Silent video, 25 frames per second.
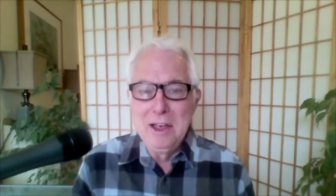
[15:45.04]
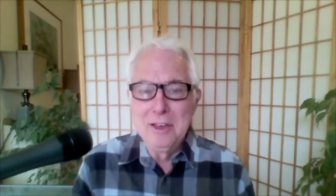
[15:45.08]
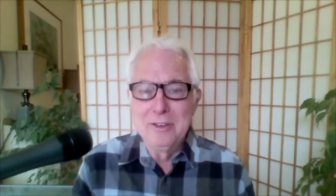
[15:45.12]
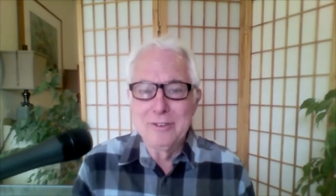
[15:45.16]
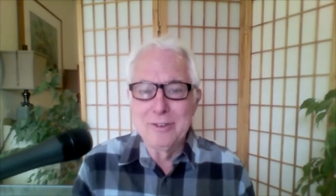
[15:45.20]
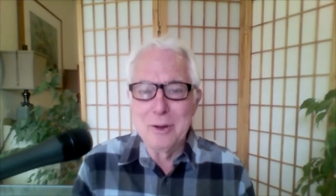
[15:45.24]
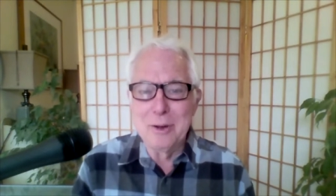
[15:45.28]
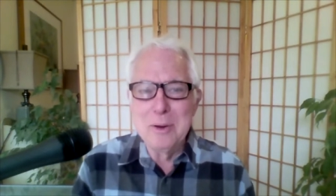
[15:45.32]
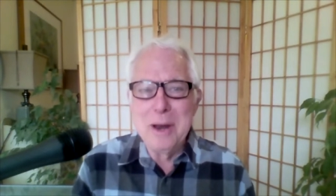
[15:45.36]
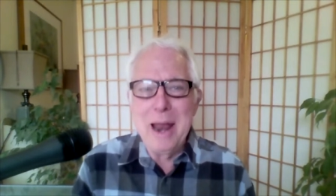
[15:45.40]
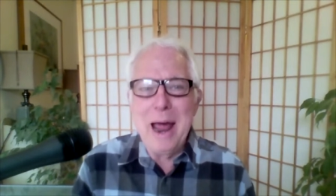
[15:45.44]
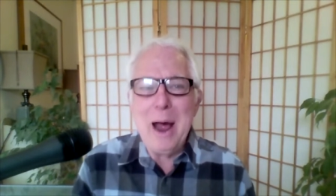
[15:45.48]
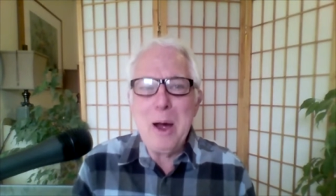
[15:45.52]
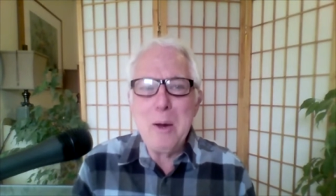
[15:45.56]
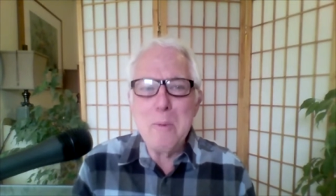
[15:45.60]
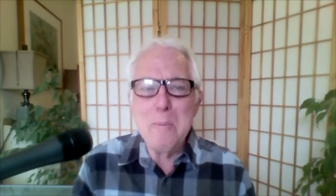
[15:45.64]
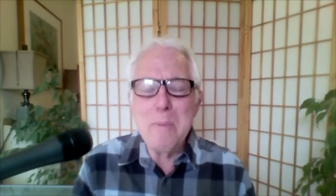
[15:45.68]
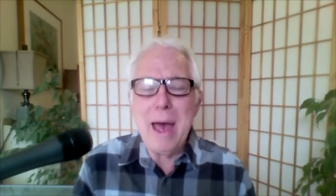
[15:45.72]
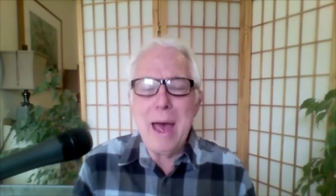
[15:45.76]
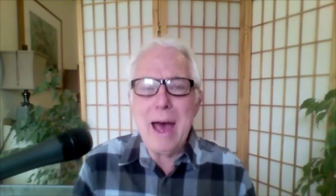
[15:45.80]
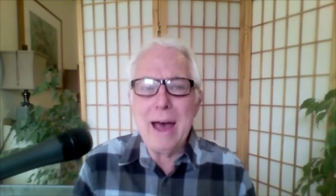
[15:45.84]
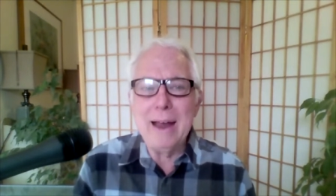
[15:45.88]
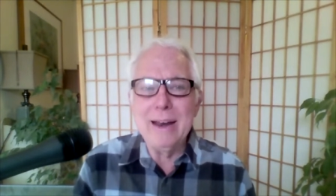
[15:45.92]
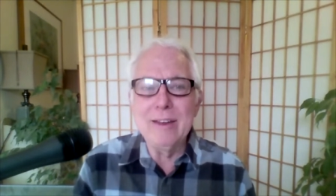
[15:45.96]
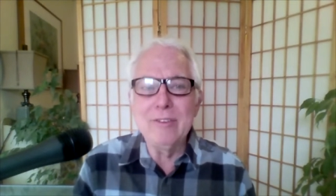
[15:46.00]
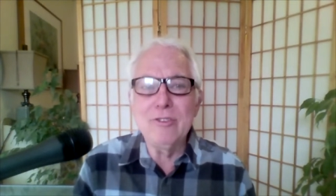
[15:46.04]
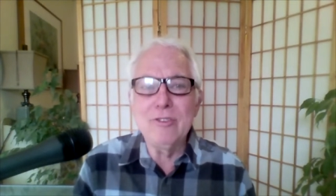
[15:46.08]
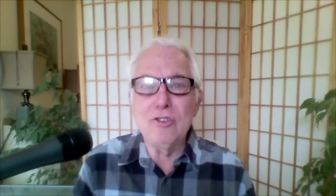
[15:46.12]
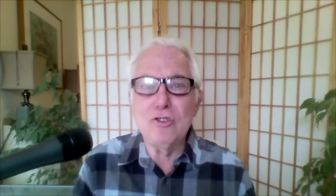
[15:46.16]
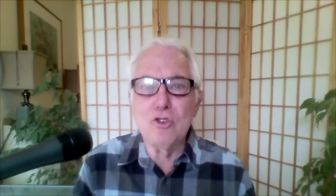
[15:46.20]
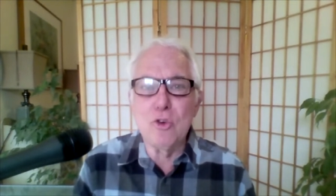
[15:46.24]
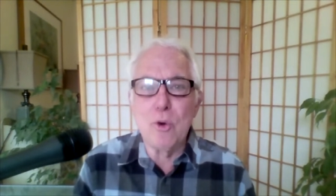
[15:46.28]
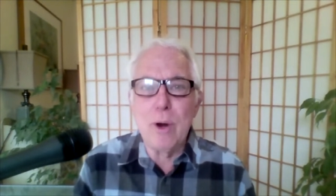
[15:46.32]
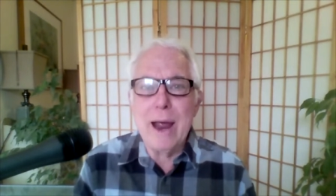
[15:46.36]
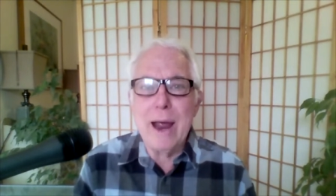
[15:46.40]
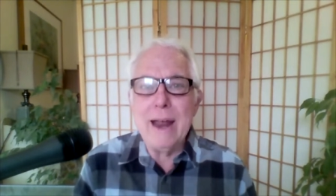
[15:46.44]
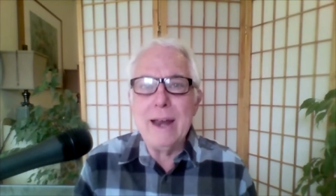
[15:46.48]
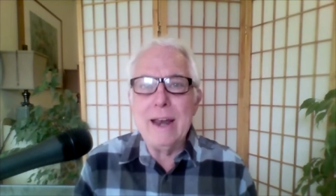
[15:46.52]
so now Matt is
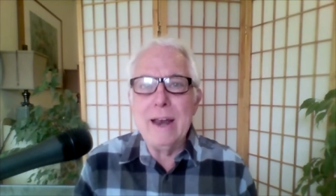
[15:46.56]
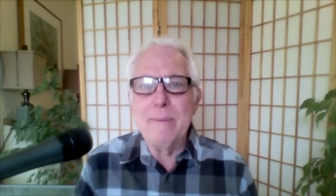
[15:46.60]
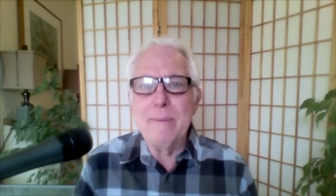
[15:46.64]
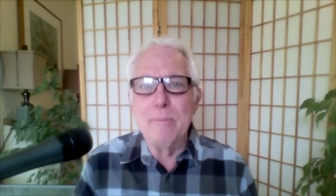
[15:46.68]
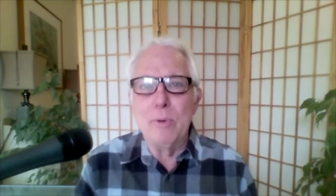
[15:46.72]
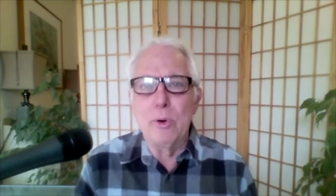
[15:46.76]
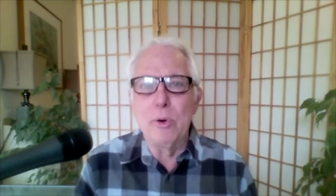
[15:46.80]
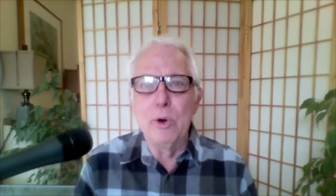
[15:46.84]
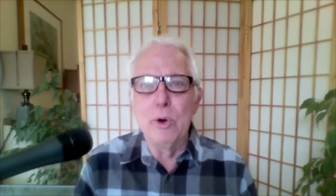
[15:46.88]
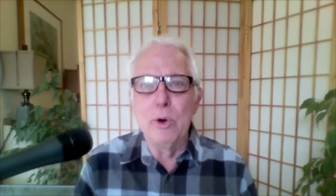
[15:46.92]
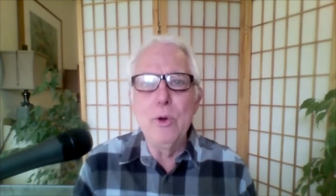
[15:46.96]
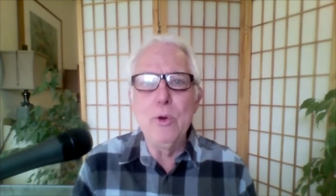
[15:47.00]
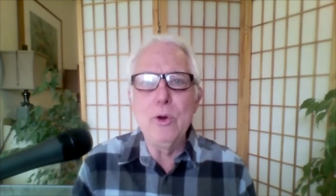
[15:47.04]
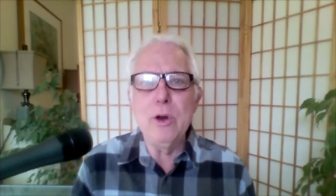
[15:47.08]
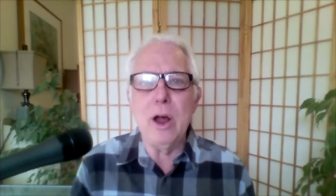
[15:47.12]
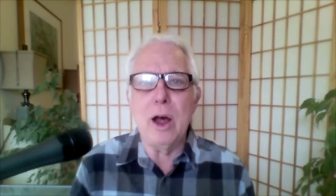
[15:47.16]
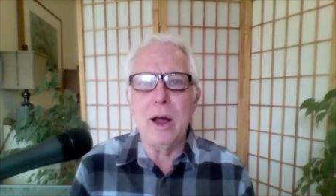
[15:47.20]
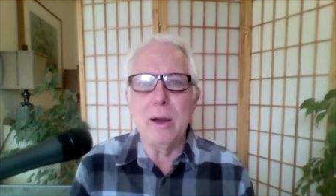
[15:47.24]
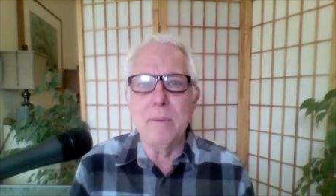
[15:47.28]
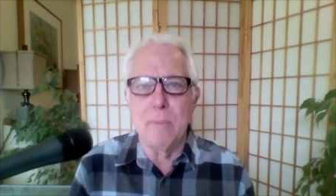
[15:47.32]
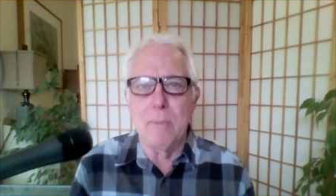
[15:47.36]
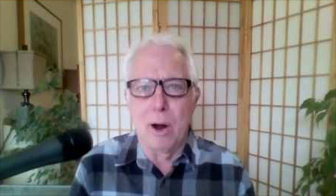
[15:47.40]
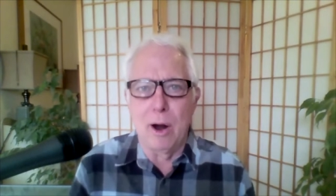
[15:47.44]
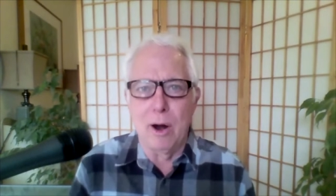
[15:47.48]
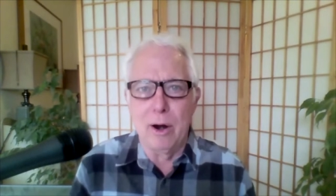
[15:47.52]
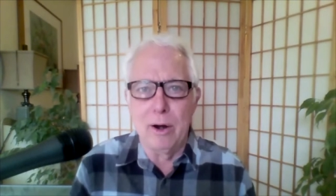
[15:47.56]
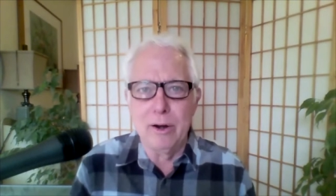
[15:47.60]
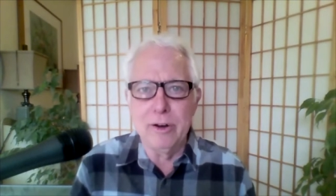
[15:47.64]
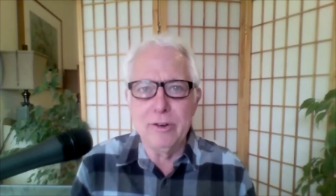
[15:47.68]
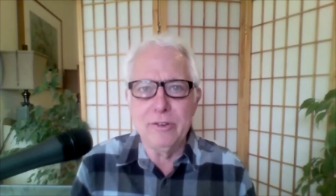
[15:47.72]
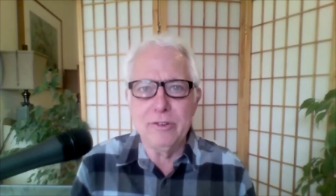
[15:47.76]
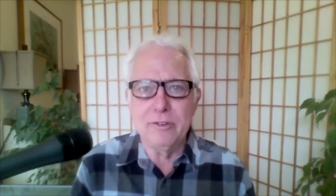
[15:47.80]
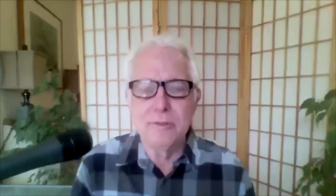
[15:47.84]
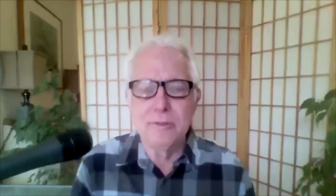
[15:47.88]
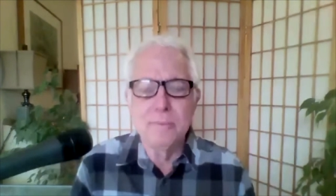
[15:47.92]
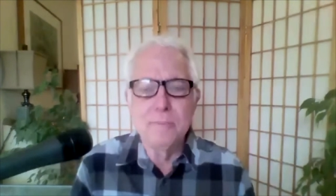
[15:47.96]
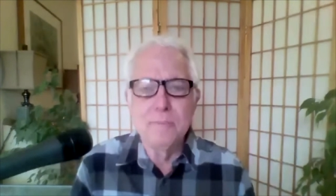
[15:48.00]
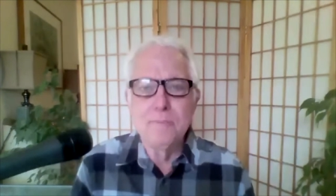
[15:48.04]
stranded, marooned on
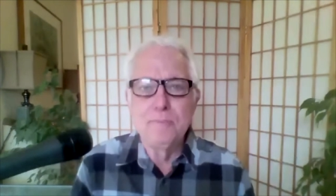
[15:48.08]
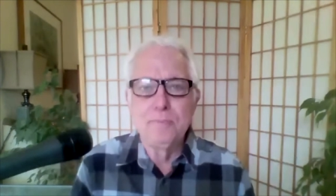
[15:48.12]
Mars,